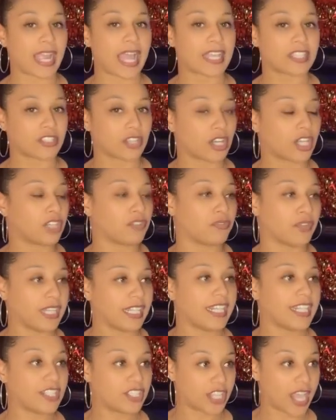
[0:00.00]
I started a
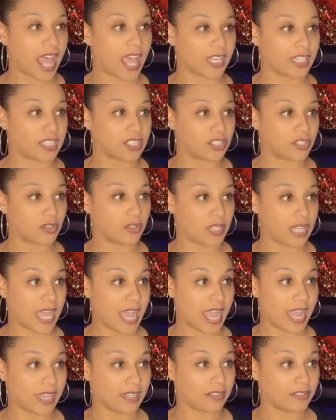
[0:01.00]
reading challenge
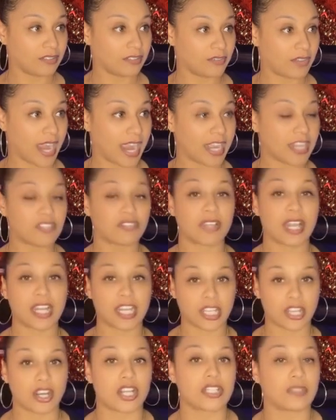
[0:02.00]
online right? Trying to
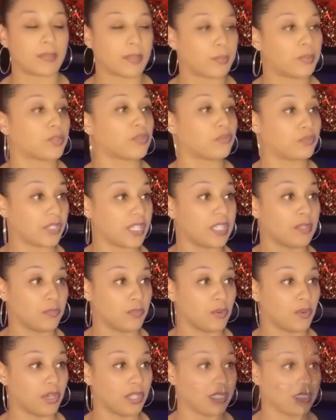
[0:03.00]
encourage people to read
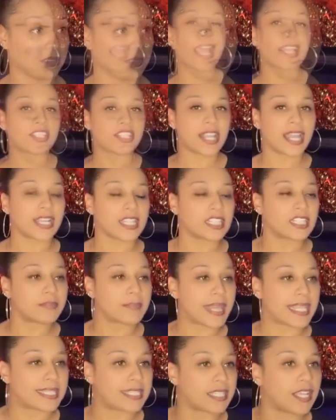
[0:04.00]
more. So I challenged
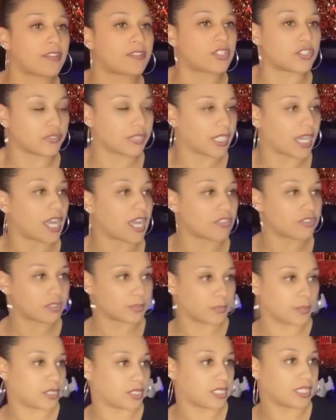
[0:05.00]
myself to read
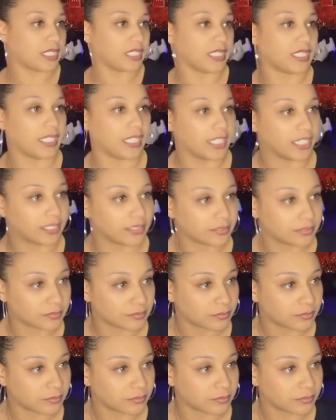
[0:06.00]
100 books in a year.